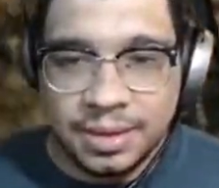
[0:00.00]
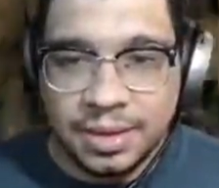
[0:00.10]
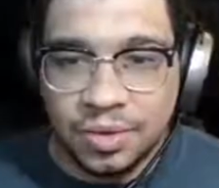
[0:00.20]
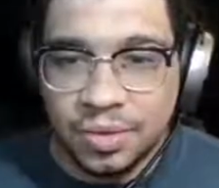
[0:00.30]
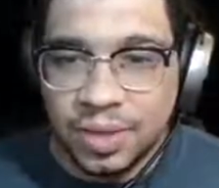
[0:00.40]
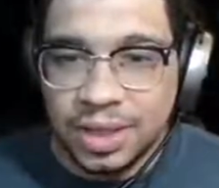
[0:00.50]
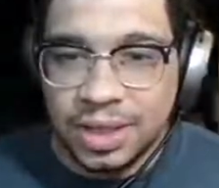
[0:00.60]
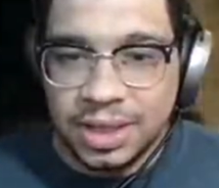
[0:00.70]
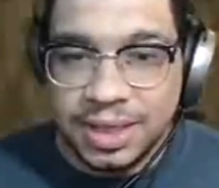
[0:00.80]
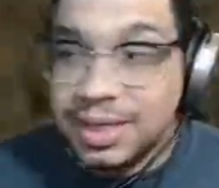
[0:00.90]
you
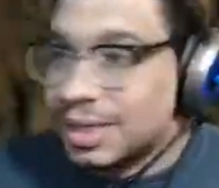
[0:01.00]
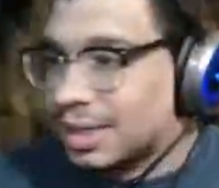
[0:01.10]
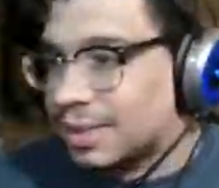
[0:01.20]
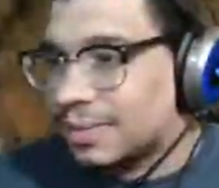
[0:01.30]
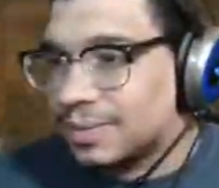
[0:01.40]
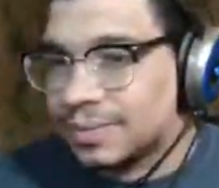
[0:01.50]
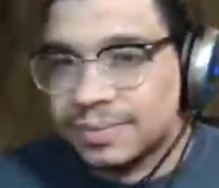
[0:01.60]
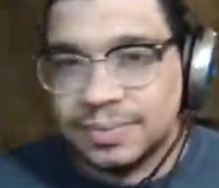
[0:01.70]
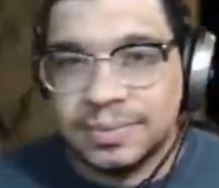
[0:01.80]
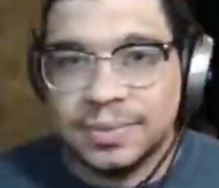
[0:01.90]
really needed it.
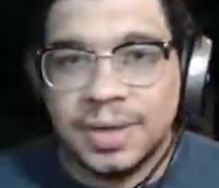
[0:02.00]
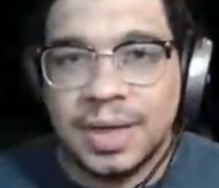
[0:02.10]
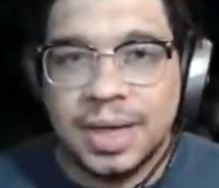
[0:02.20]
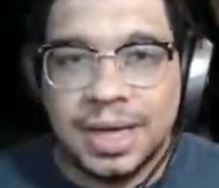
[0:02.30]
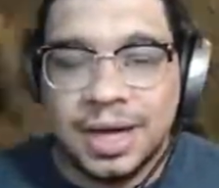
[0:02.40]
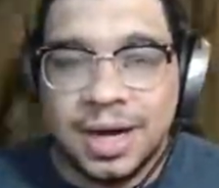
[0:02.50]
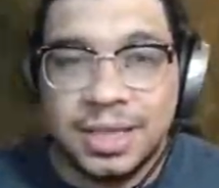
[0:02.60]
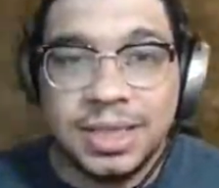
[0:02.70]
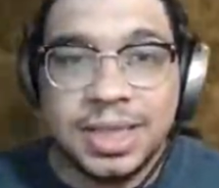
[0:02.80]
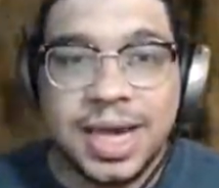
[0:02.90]
And
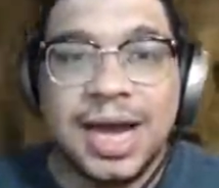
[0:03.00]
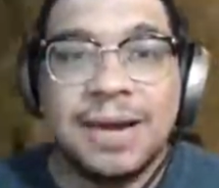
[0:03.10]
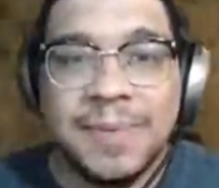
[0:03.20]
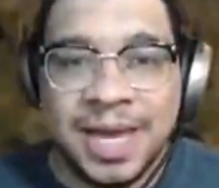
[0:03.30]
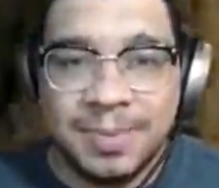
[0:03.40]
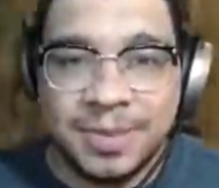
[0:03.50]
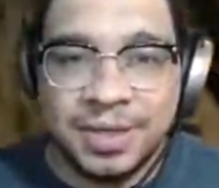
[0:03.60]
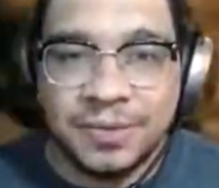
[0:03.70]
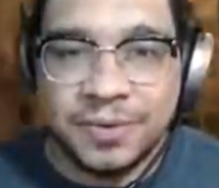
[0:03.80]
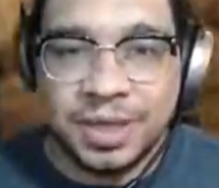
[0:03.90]
honestly, I'm happy
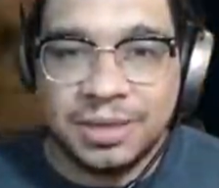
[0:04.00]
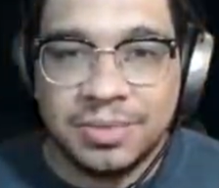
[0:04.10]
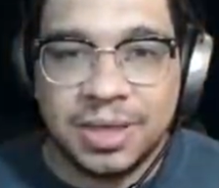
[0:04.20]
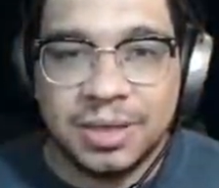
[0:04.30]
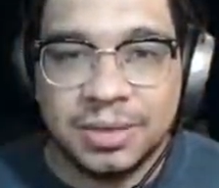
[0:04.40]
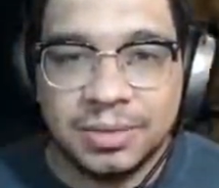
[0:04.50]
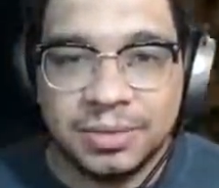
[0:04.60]
you're feeling better.